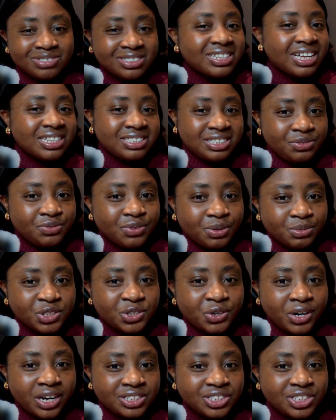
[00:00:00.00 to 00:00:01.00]
starting from
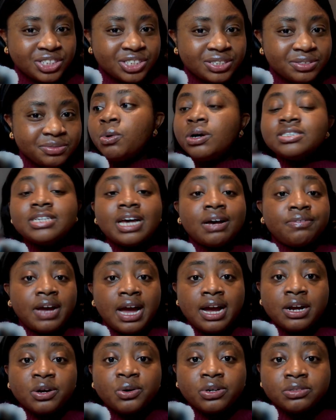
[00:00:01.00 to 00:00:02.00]
scratch. Once I've
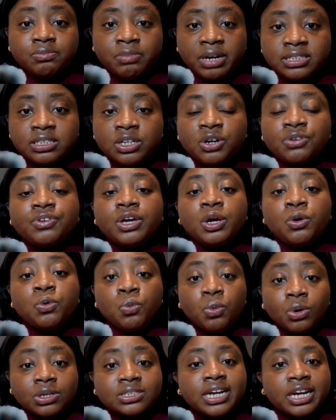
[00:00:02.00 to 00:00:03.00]
anchored myself in
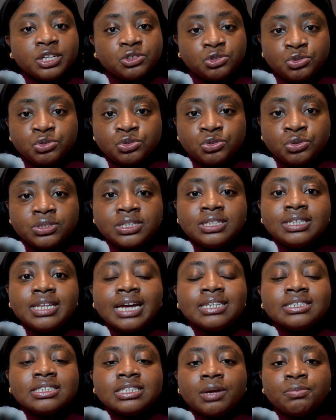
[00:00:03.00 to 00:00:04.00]
what I do know, the
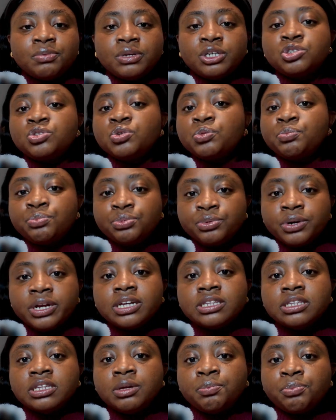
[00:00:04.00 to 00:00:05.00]
next step is to
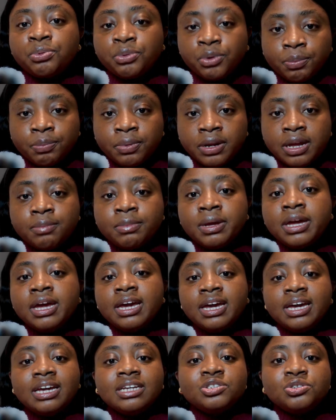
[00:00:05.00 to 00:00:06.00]
break the problem
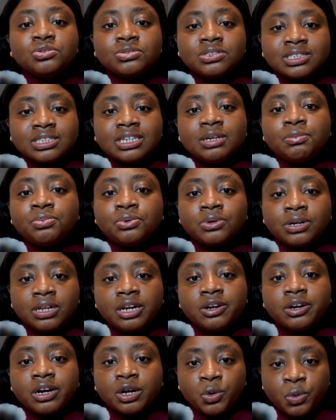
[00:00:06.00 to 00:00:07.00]
into simple,
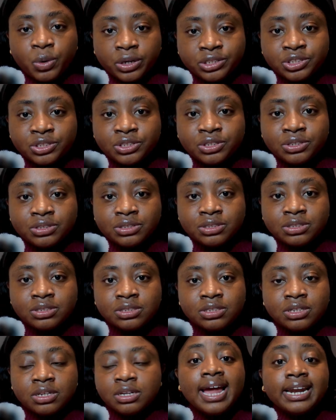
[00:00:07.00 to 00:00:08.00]
clearer
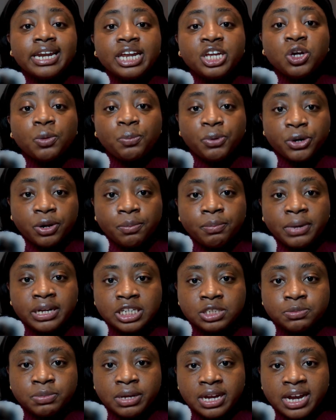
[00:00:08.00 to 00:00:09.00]
questions. Early in your product
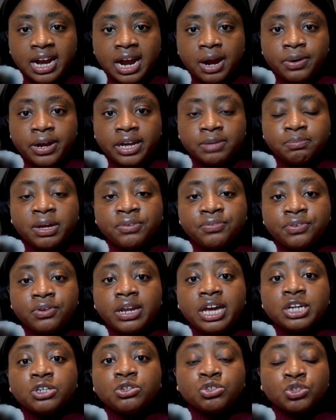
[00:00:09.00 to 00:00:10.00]
management career, it might feel
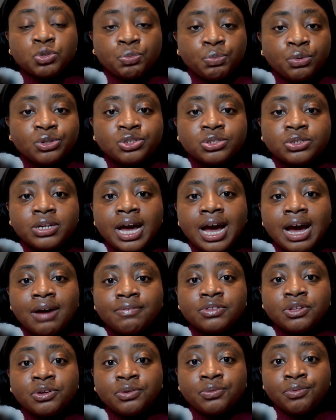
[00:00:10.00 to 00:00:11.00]
like you're supposed to
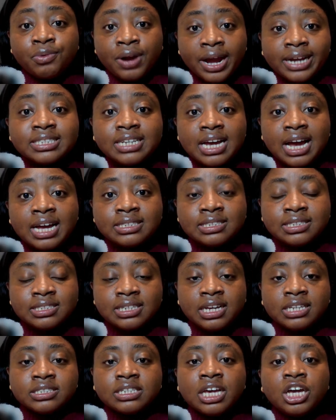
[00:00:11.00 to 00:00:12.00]
have the right
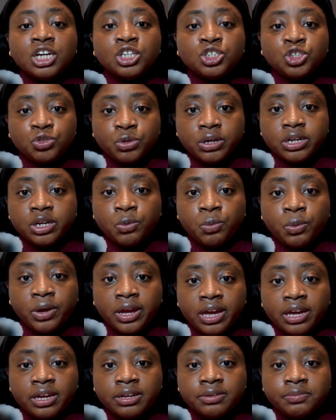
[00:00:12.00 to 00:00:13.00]
answers straight
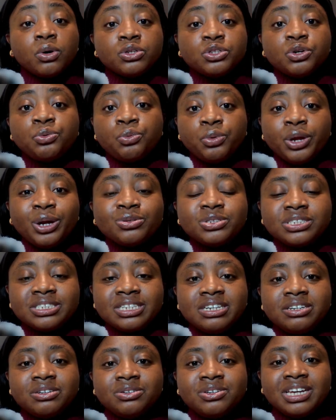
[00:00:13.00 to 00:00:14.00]
away, but the real
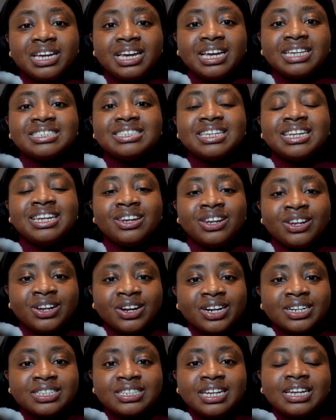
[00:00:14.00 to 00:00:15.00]
skill is
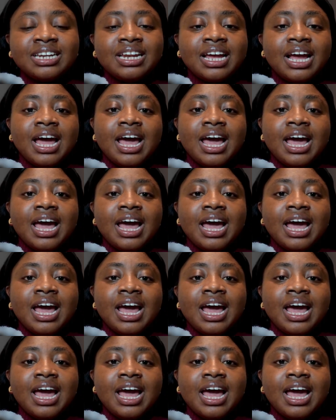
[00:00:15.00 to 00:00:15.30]
learning